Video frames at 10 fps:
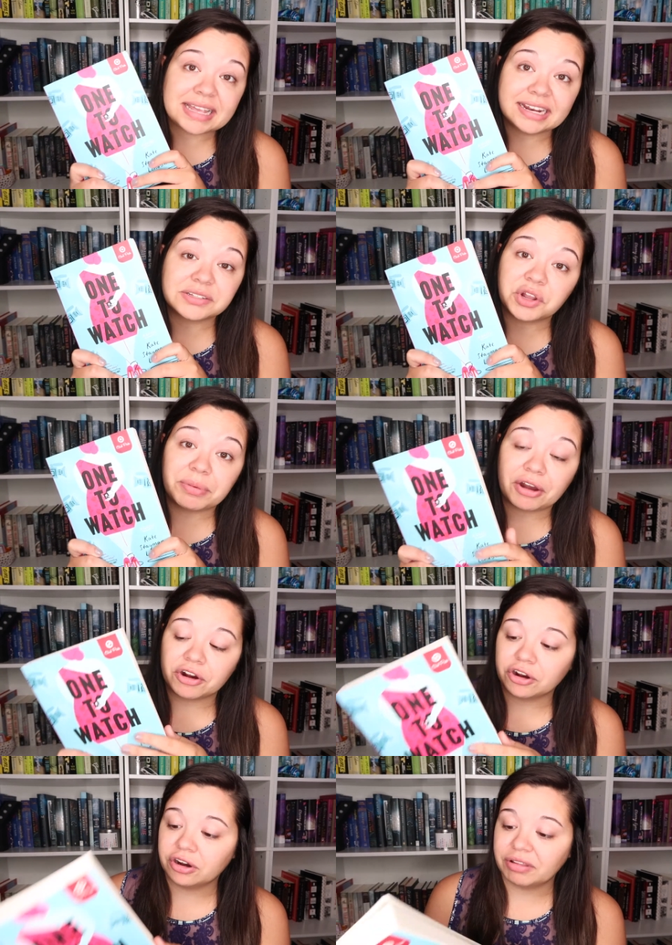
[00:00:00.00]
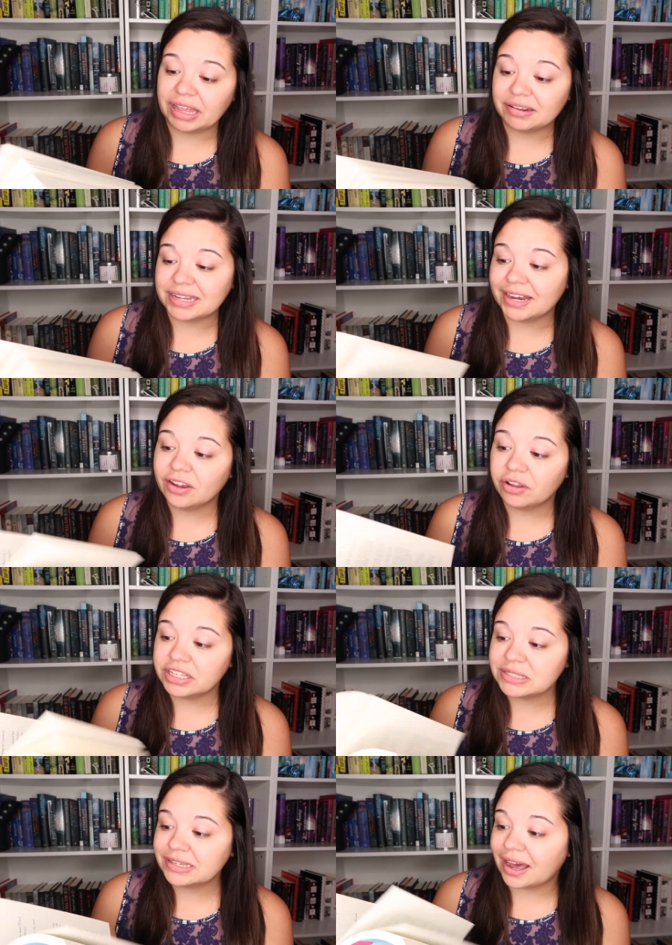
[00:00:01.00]
And it's all about her, like, dating all
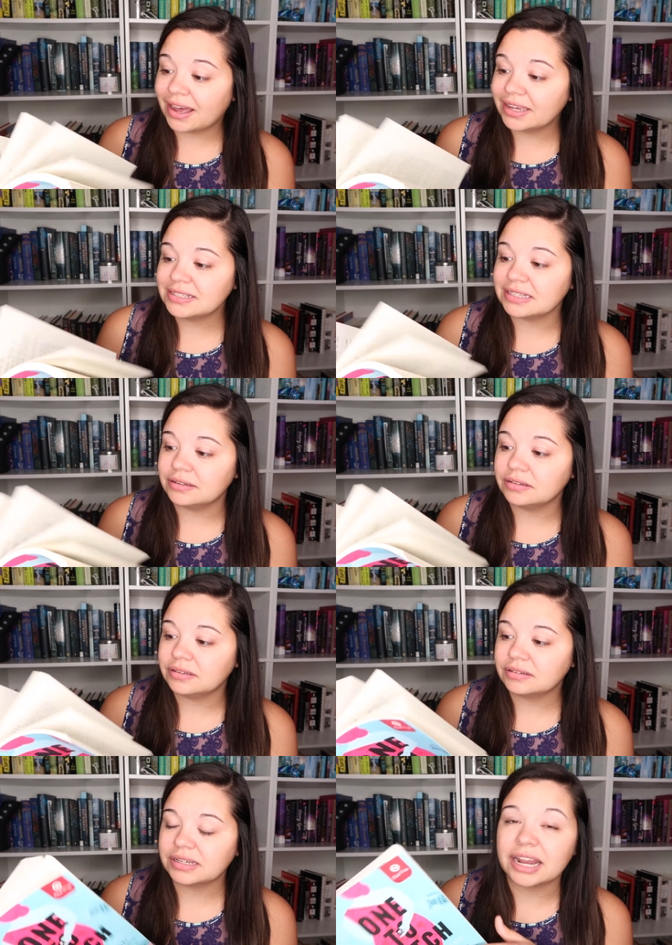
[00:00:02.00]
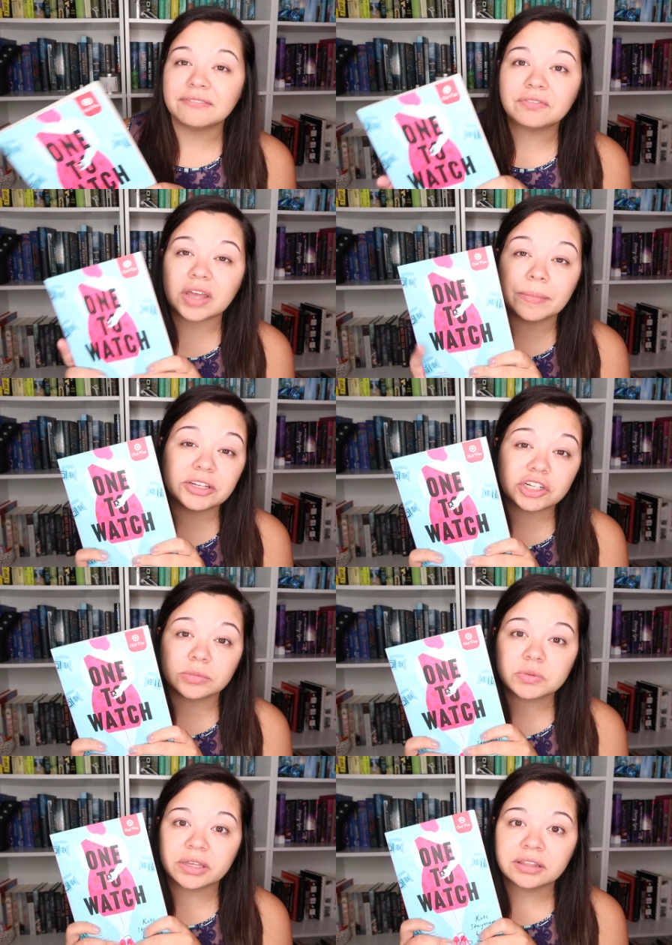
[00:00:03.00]
these guys and kind of coming to
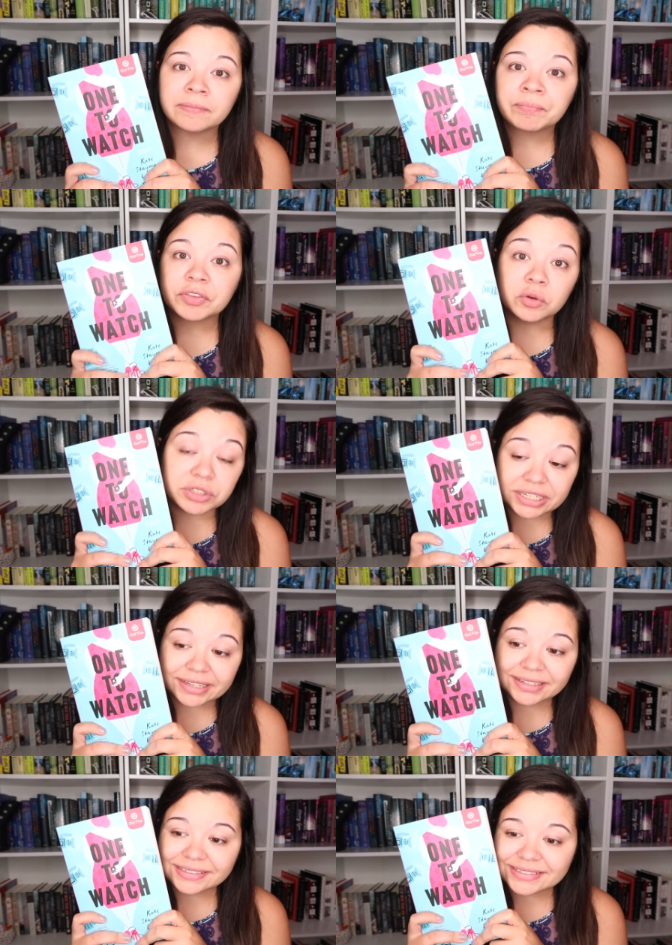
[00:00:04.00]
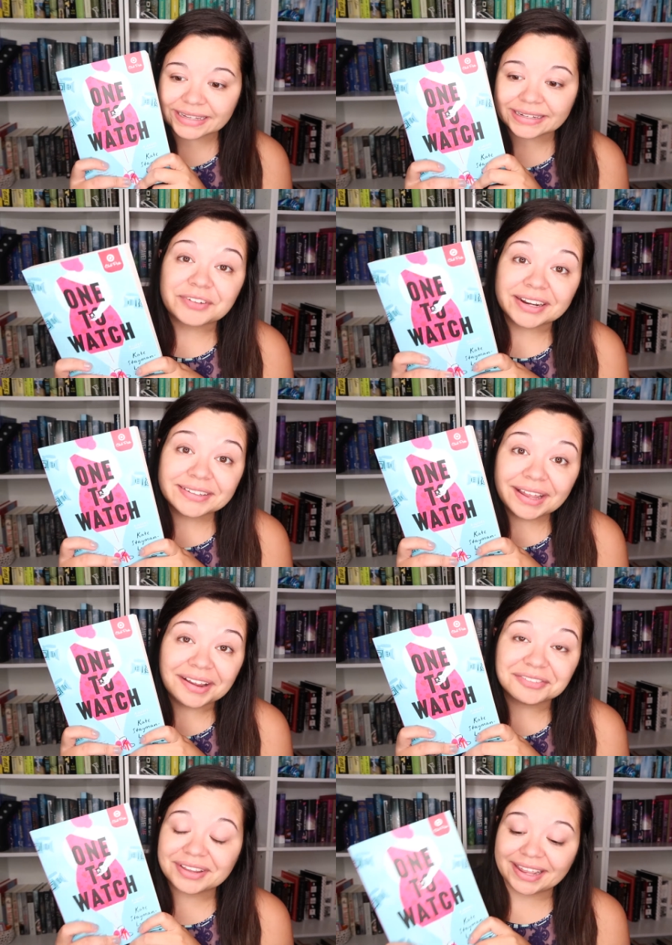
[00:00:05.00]
terms with who she is and finding
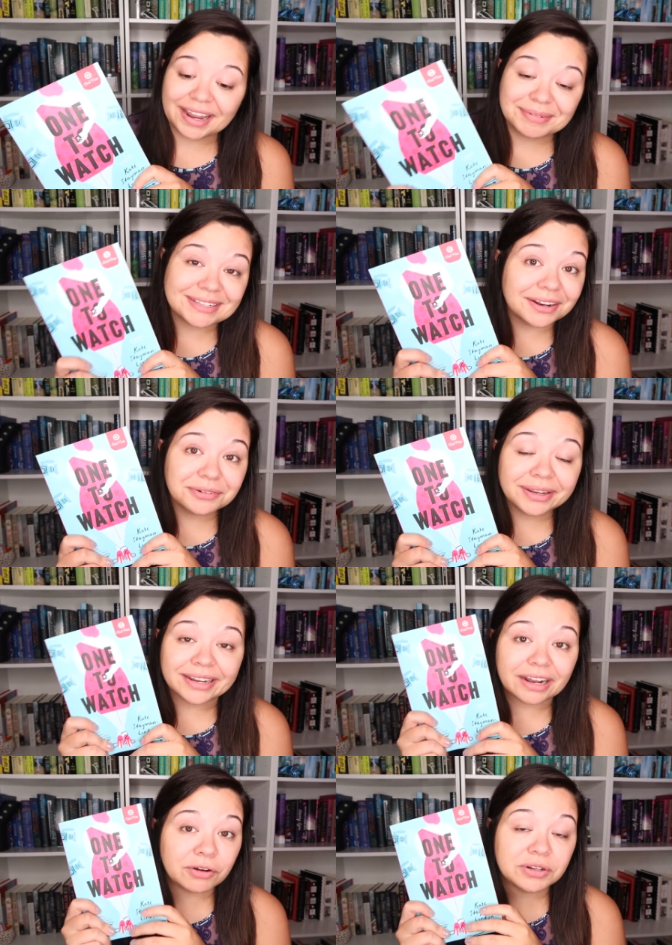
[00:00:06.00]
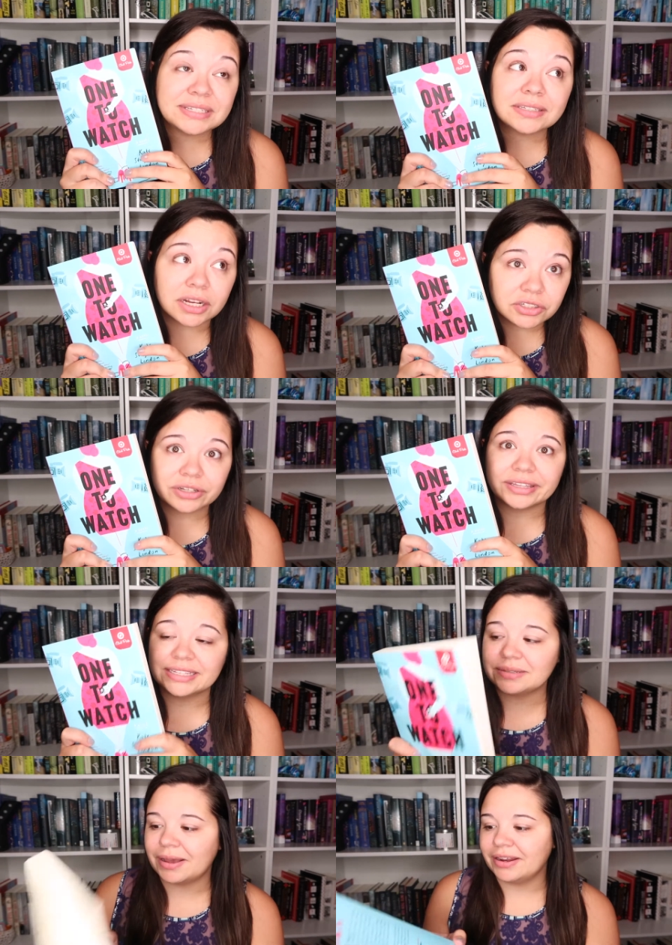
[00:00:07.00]
love, and I'm excited to read it. I've heard such good
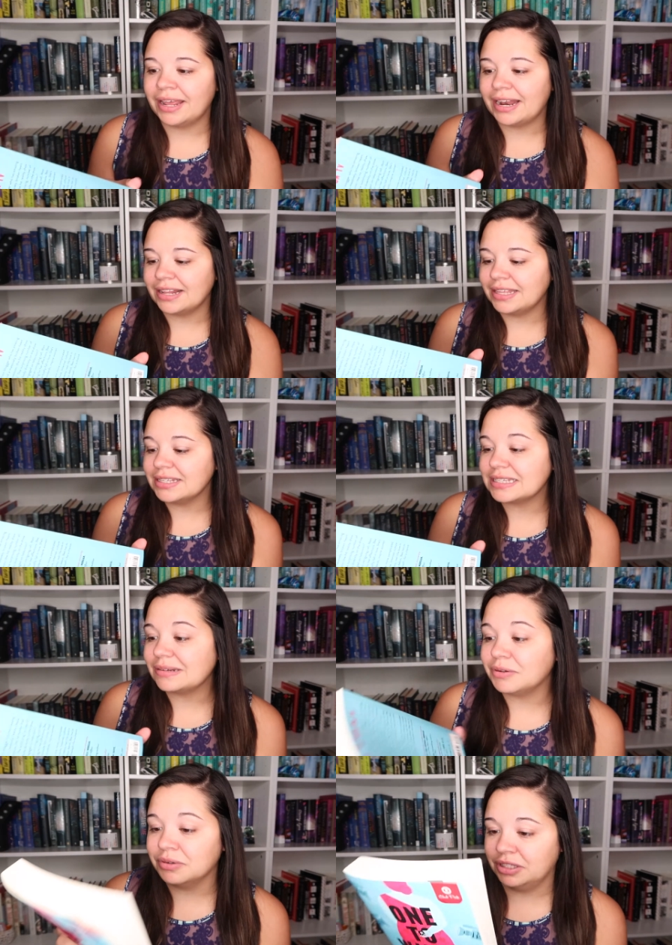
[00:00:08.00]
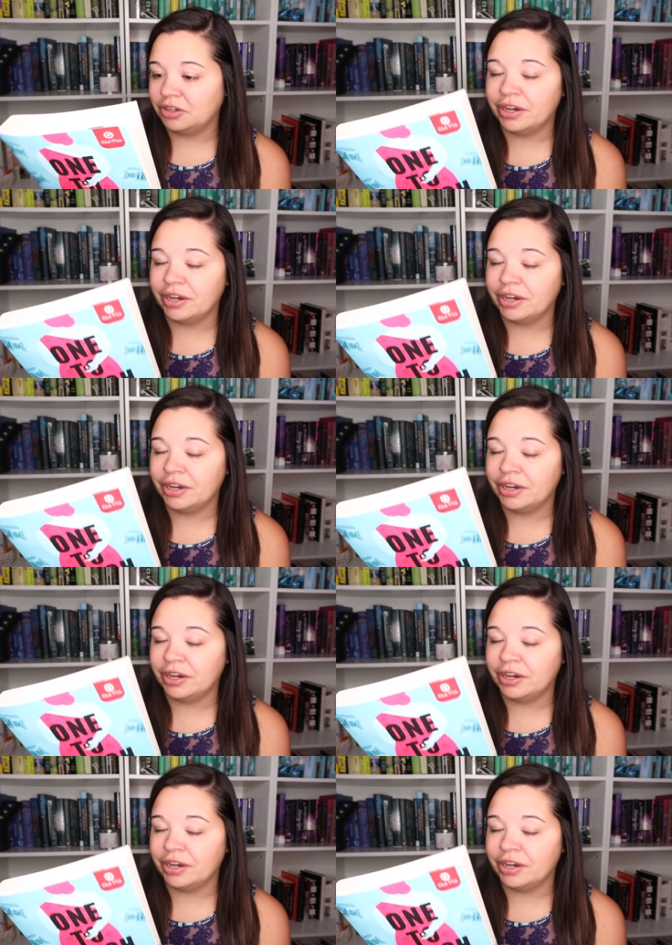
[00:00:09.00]
things about it, and I think it's gonna be really good.